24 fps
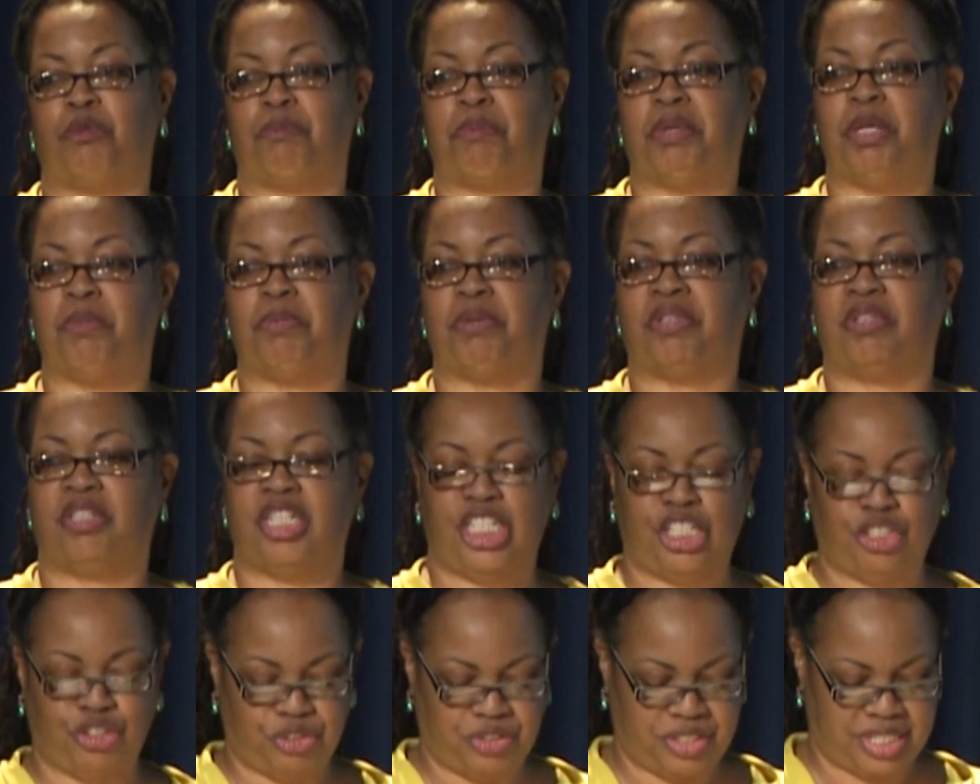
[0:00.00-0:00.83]
and people are
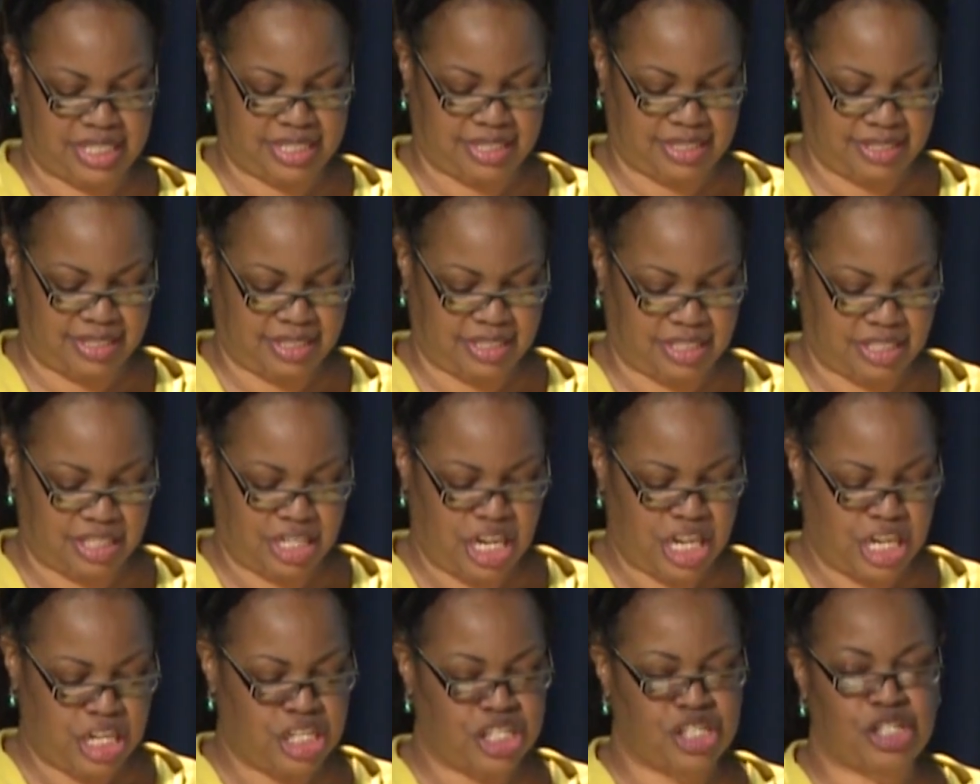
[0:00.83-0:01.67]
interested in it.
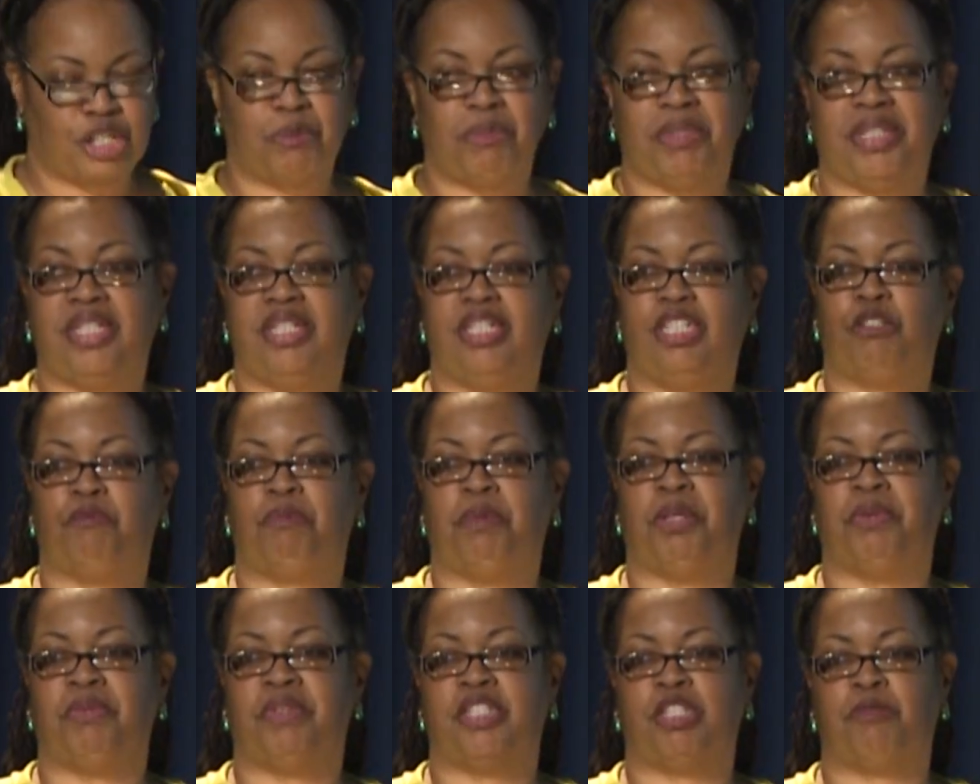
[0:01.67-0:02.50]
So we need to
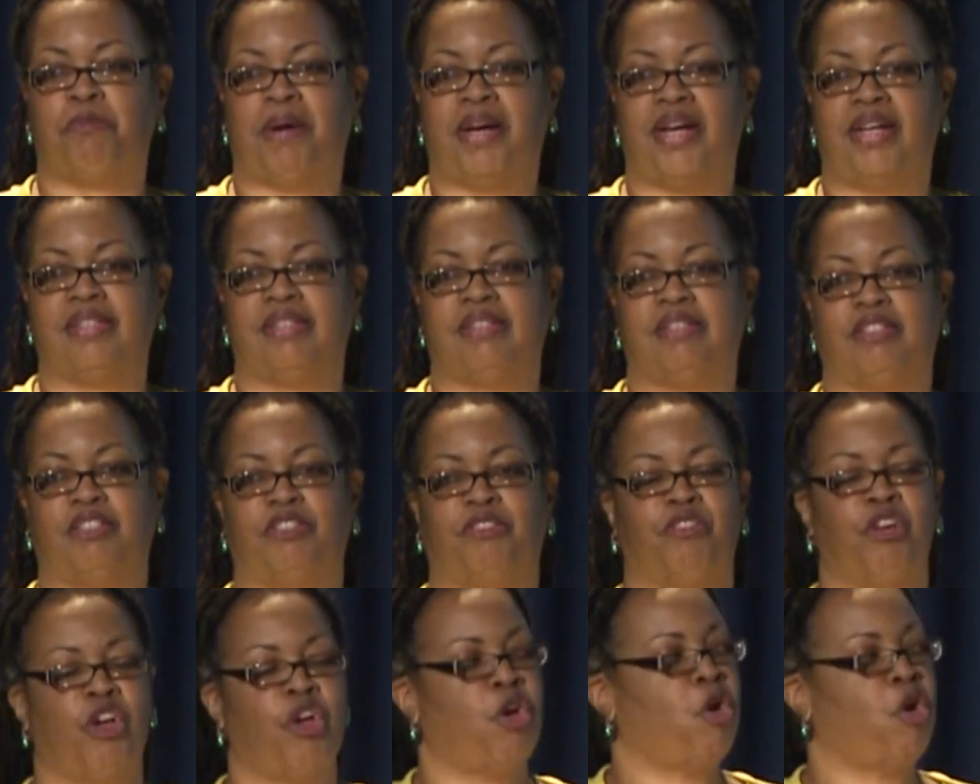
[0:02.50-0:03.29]
be responsive.